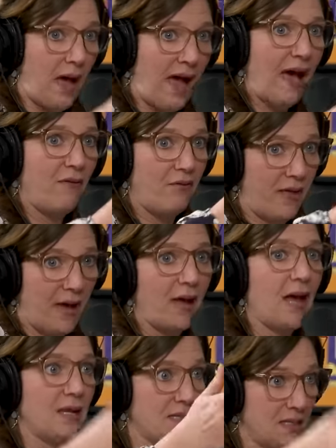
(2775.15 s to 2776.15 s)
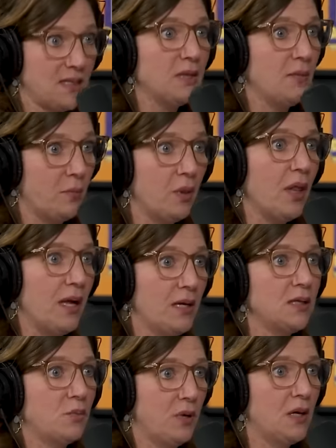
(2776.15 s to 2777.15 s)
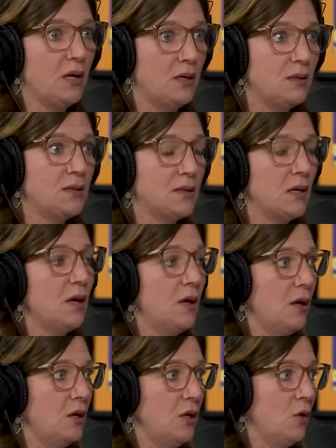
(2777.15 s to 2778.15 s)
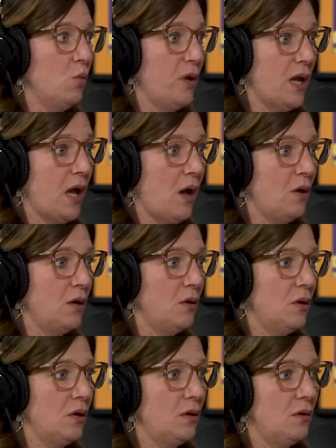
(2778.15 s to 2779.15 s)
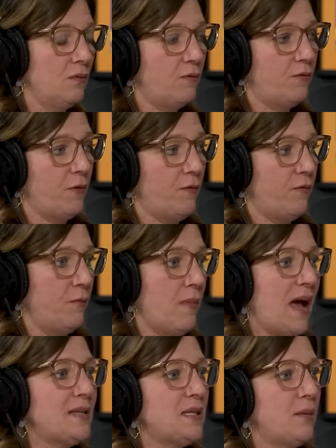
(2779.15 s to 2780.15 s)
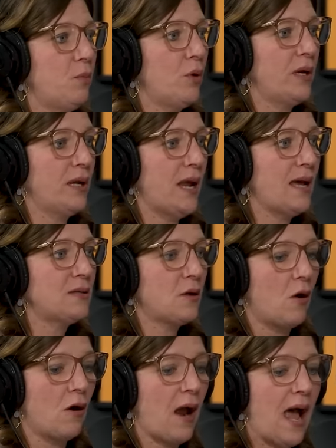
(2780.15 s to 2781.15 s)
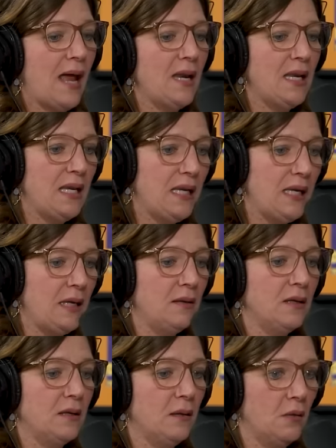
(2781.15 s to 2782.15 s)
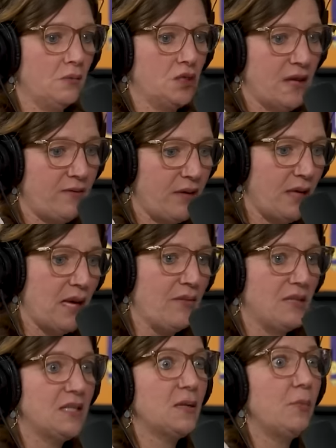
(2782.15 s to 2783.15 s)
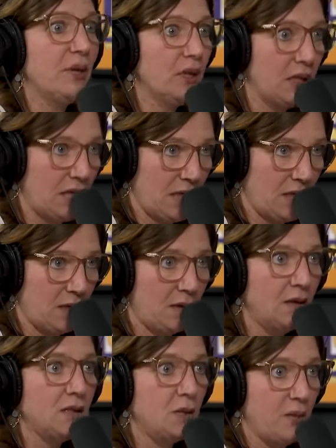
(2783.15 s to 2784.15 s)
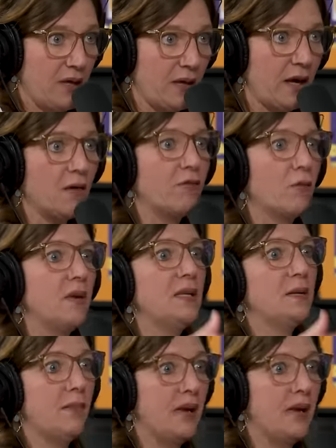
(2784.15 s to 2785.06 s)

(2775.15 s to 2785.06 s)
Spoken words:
have that kind of system in place because, you know, from my standpoint in NASCAR, I need the longevity and the stability to be there for me